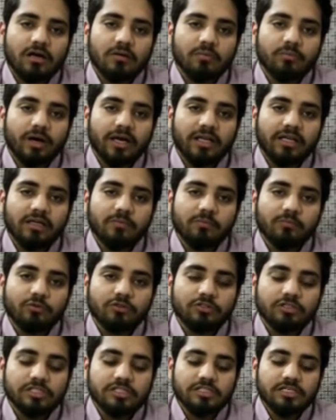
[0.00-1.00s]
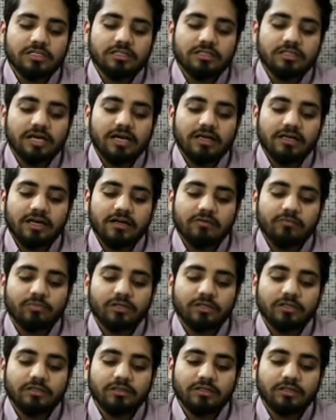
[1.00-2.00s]
mining procedure that have
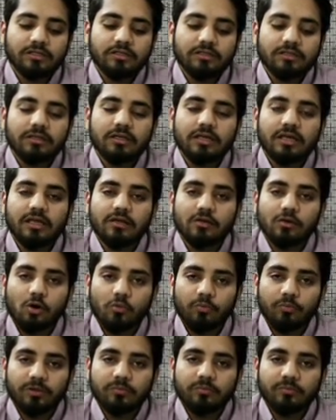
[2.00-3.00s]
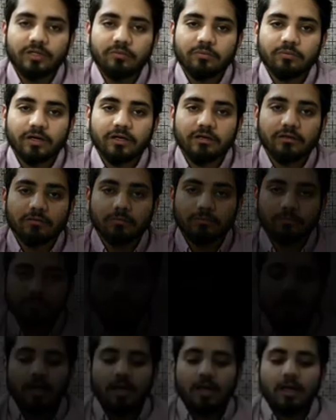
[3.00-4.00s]
been done in open pit mine.
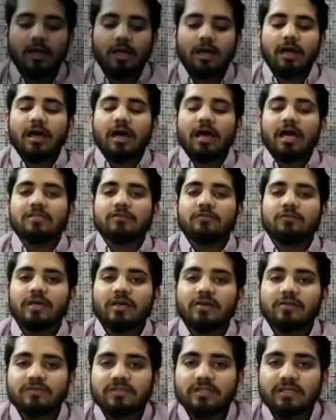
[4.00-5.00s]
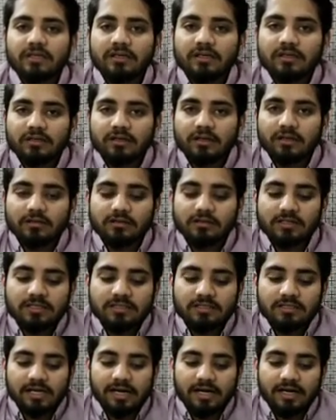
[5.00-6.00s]
As we have seen in this
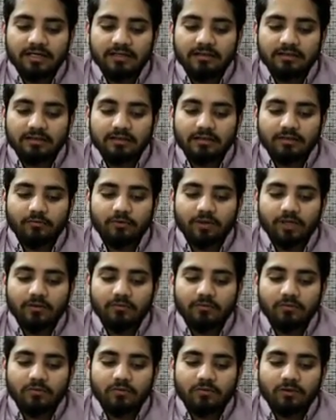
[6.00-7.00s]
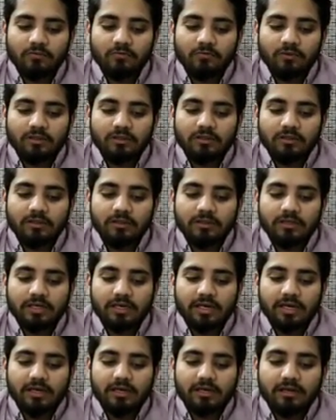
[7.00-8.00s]
slide, we have given with the
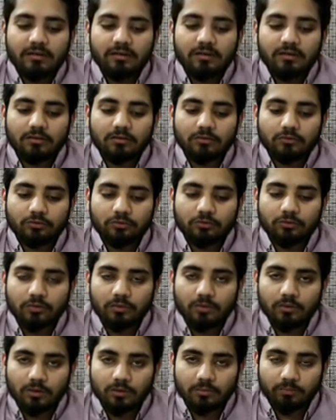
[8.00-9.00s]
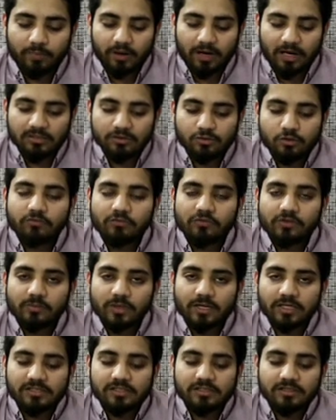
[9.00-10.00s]
parts of the
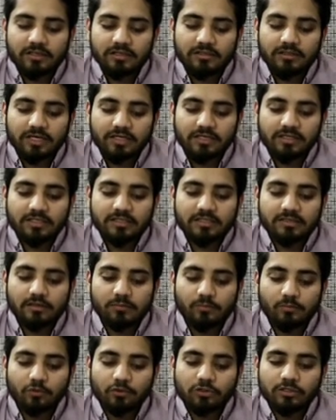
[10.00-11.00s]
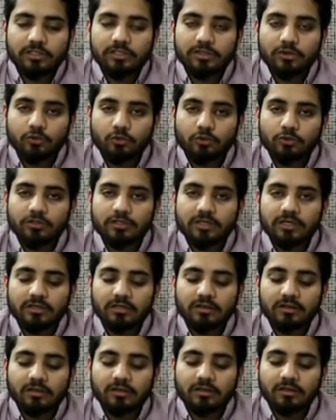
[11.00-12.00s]
bench that is mostly used in
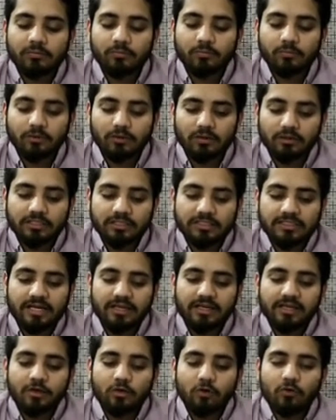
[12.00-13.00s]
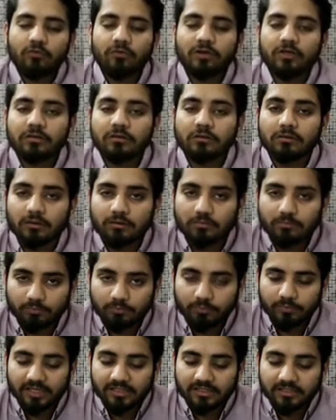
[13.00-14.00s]
the designing of an
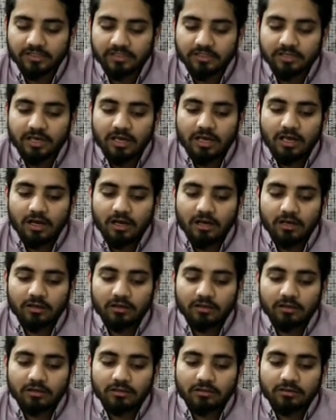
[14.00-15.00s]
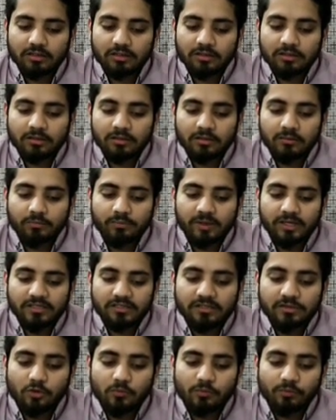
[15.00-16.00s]
bench. The
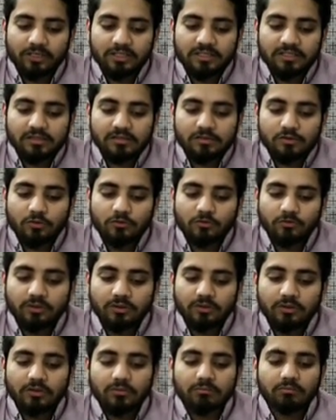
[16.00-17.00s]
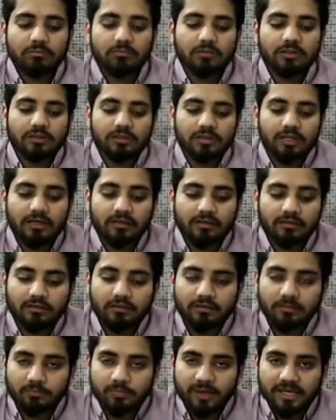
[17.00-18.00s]
bench comprises of the
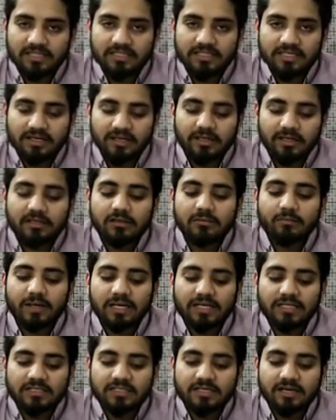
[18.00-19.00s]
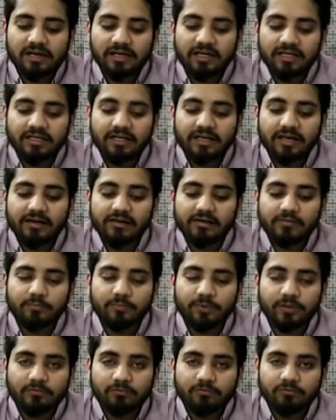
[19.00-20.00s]
bench angle, bench height, and
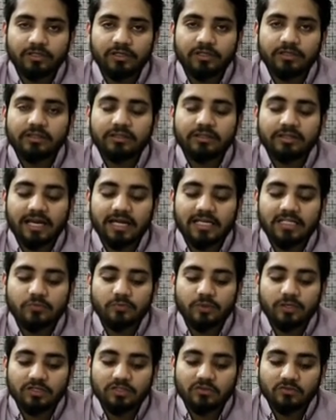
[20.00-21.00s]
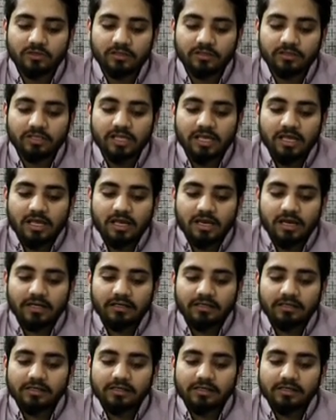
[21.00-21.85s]
bum width, catch bench width. And